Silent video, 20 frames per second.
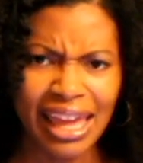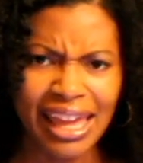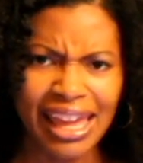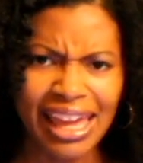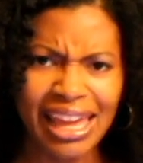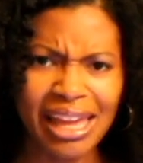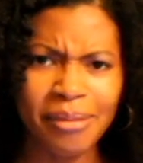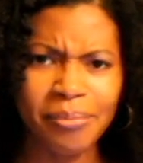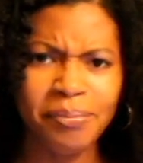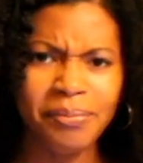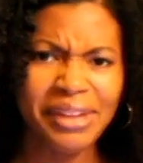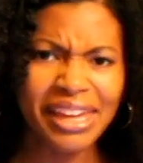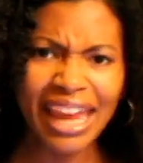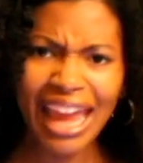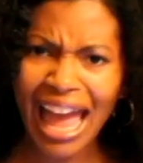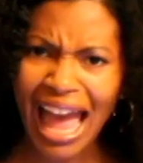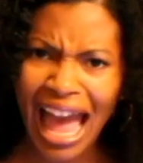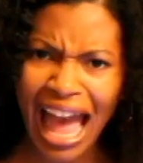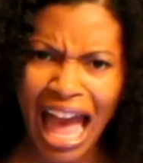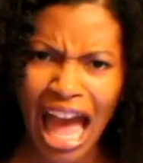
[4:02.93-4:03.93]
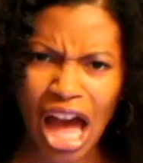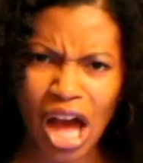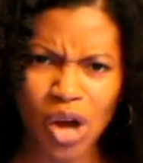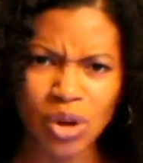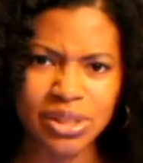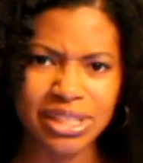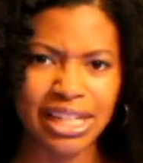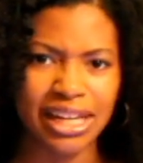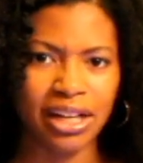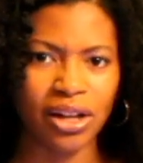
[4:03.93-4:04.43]
he
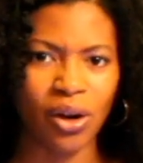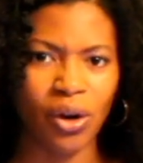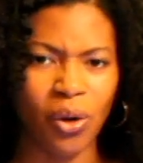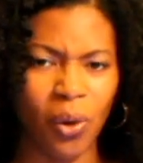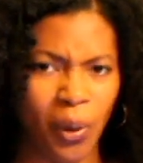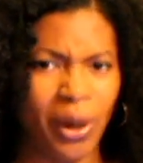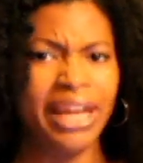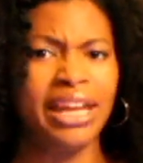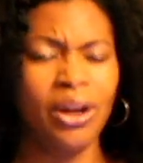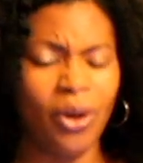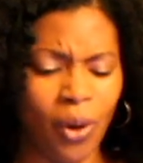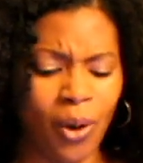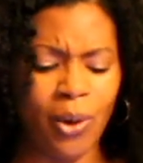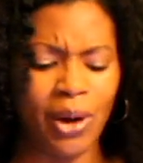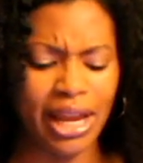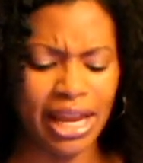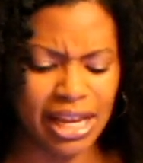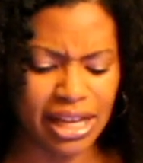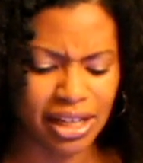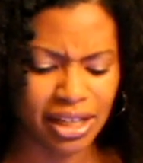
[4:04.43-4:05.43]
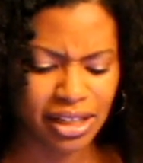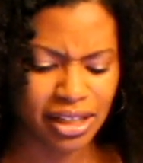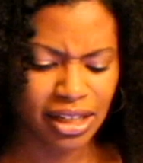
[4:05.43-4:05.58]
meows and oink oink.